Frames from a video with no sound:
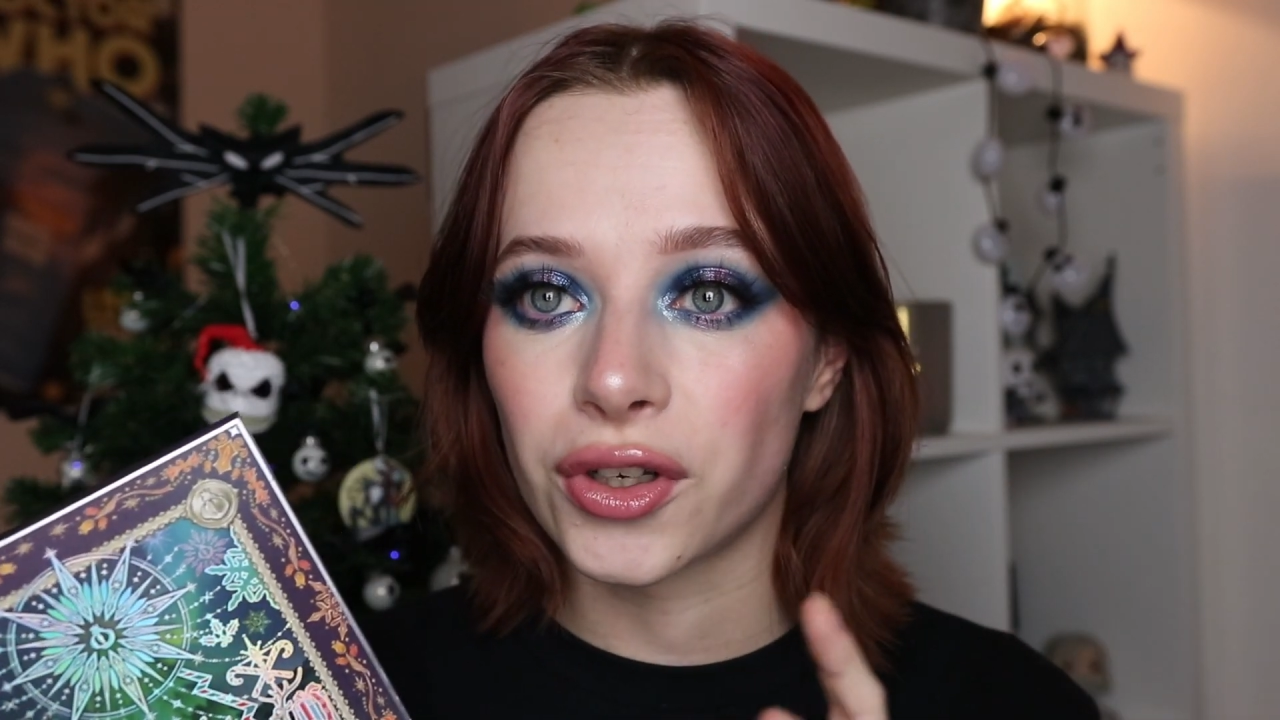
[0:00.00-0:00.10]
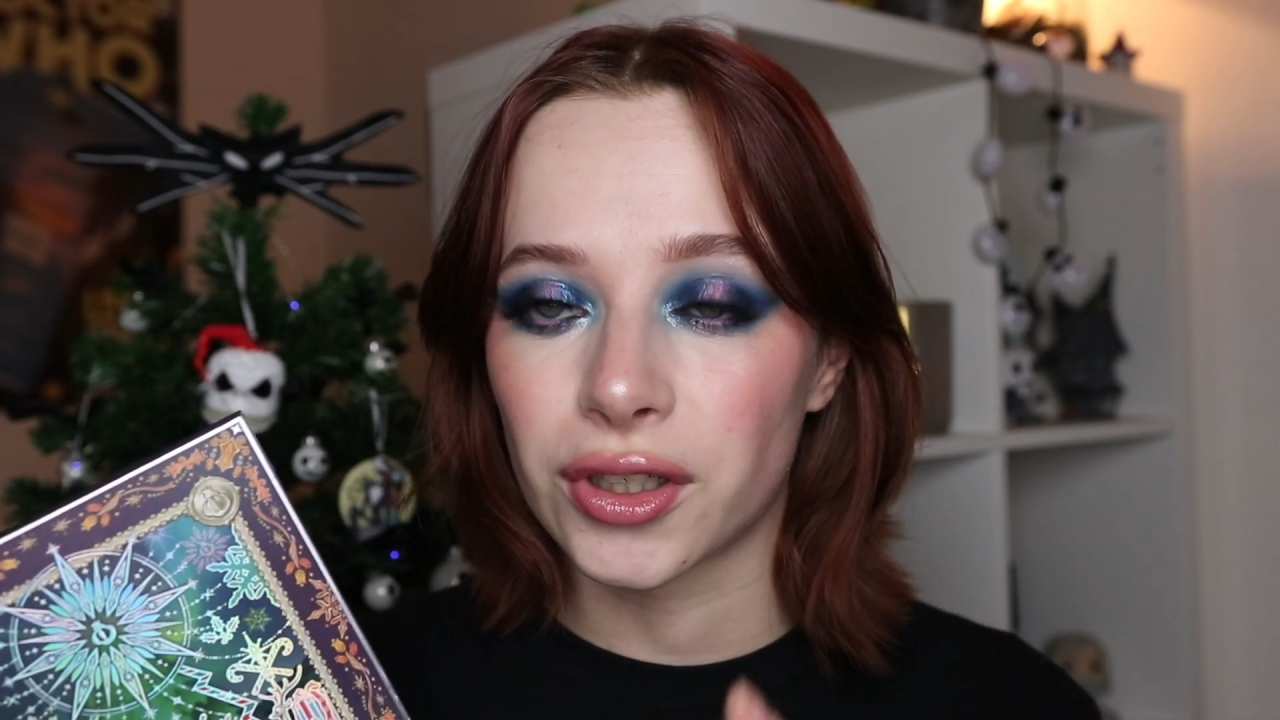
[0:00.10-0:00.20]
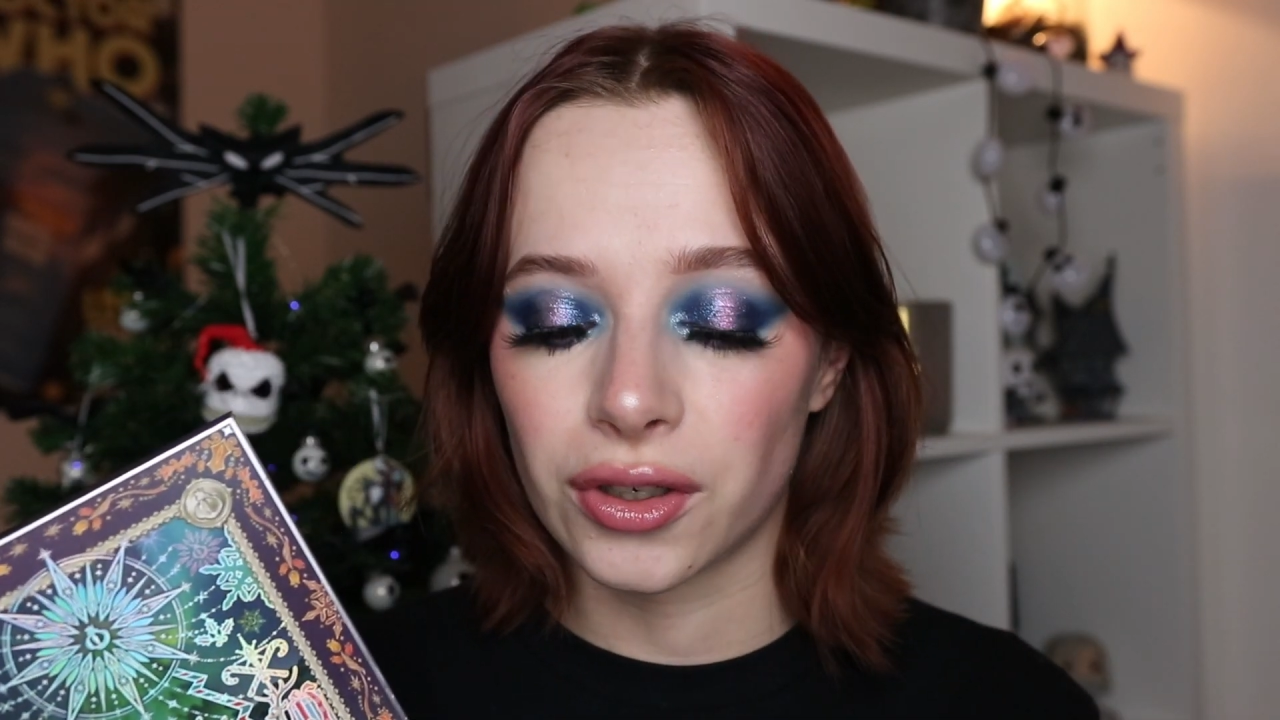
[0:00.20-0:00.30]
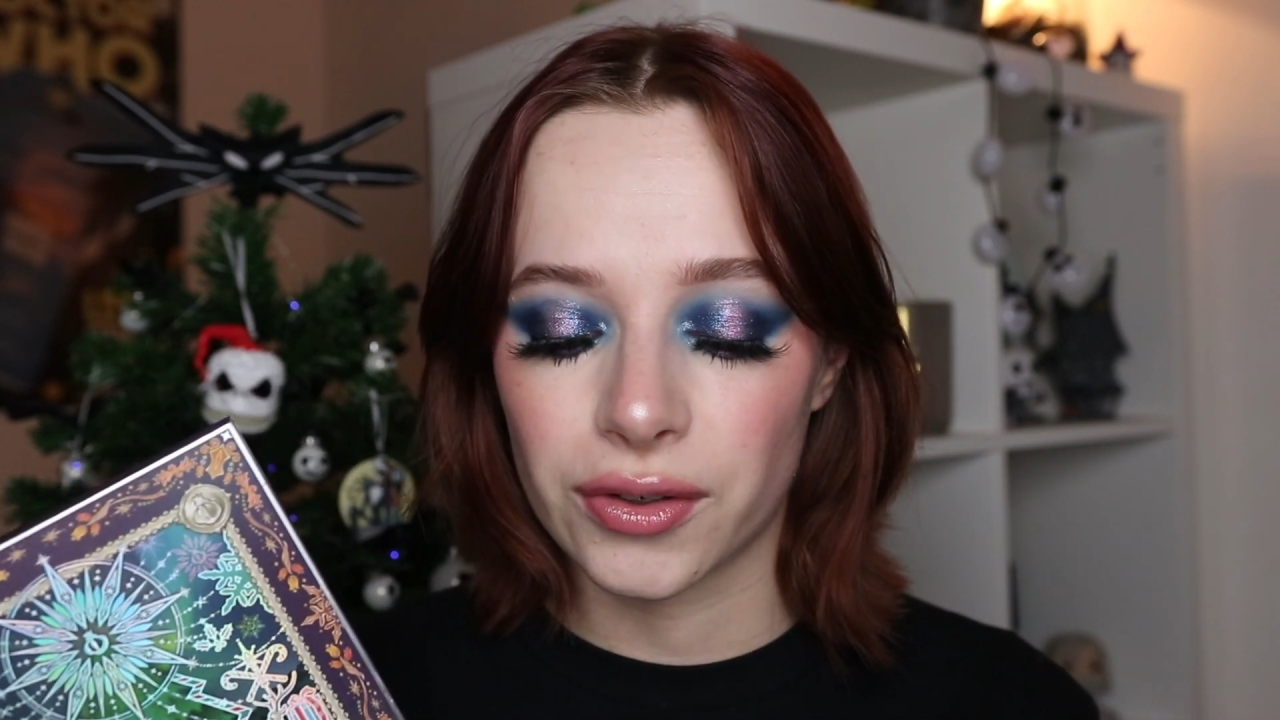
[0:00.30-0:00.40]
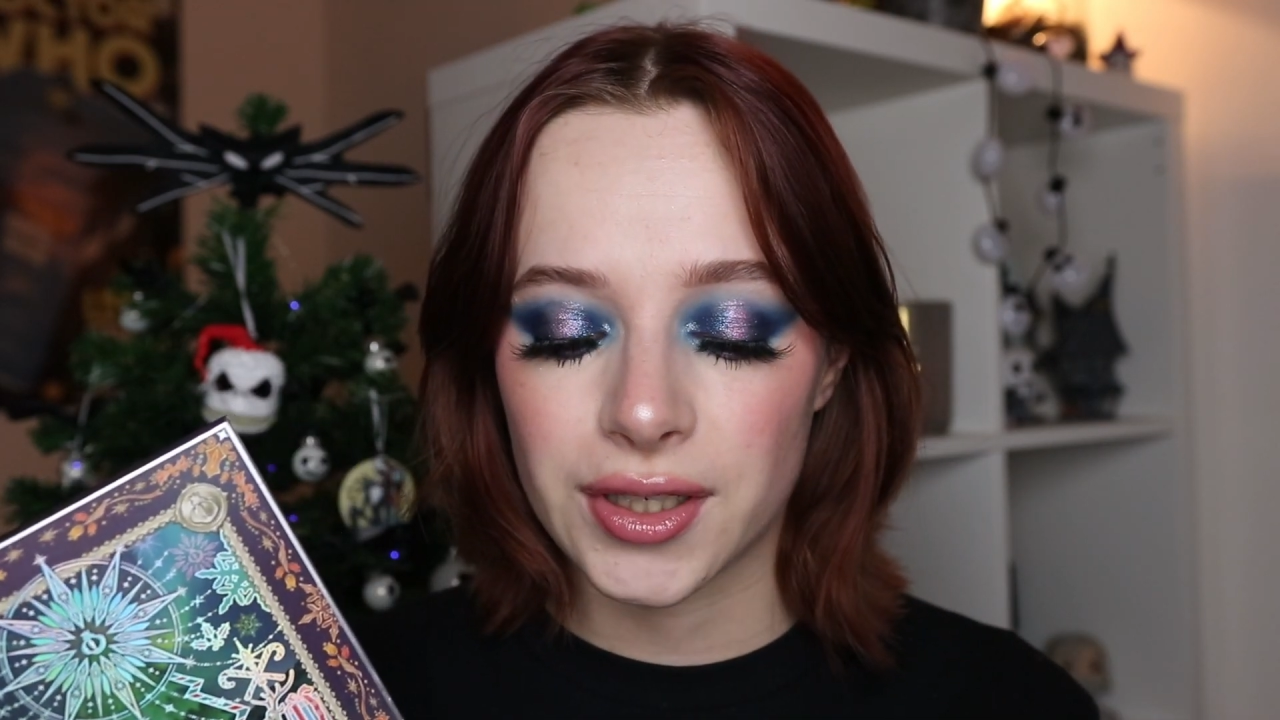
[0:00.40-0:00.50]

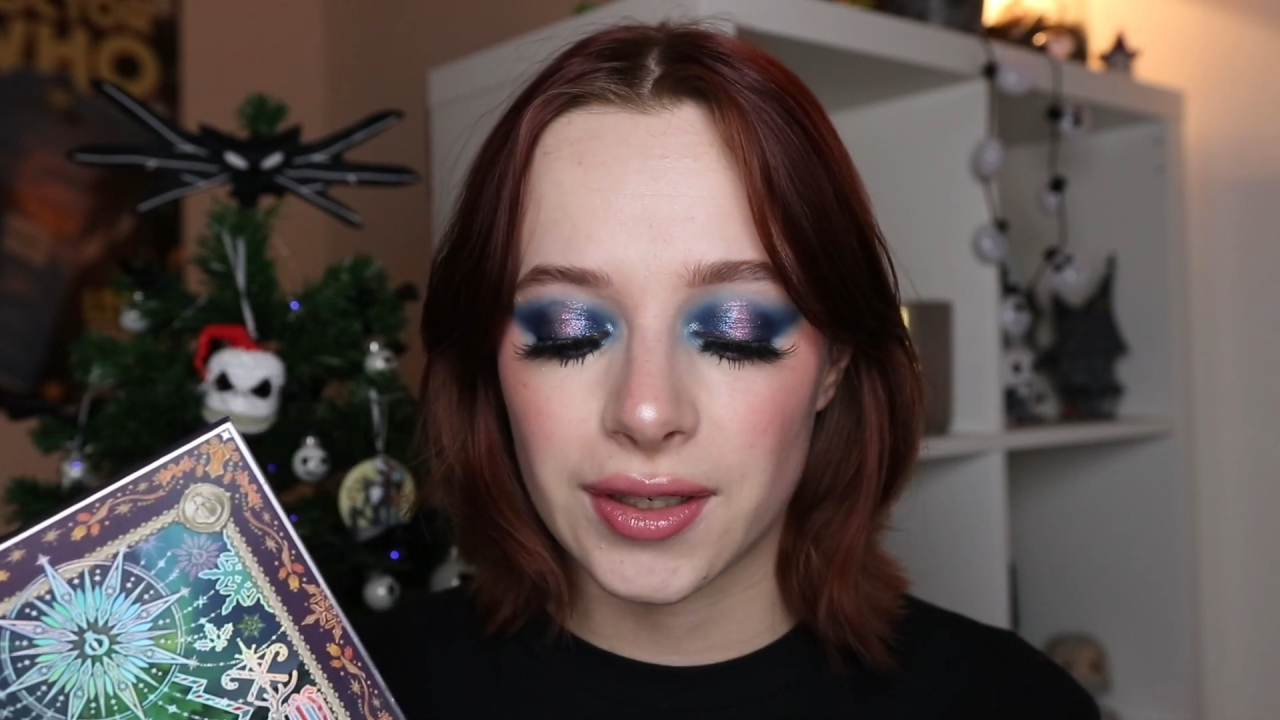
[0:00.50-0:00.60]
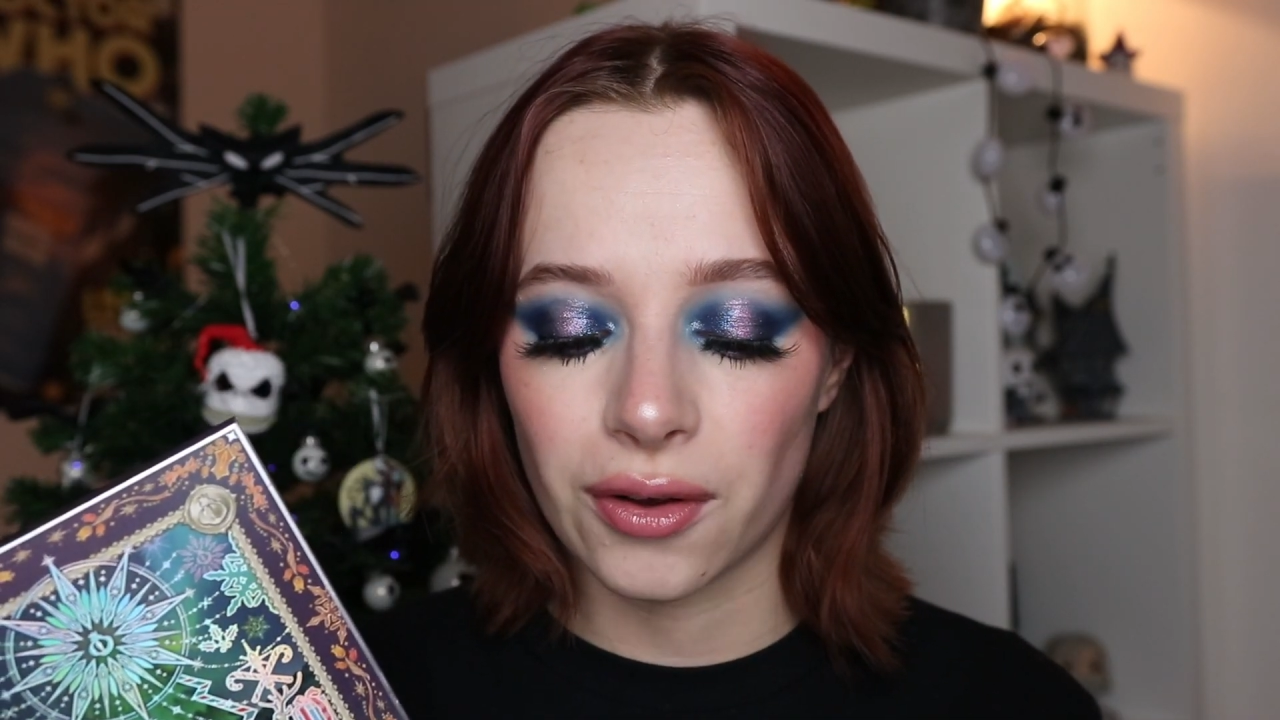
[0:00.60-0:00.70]
other looks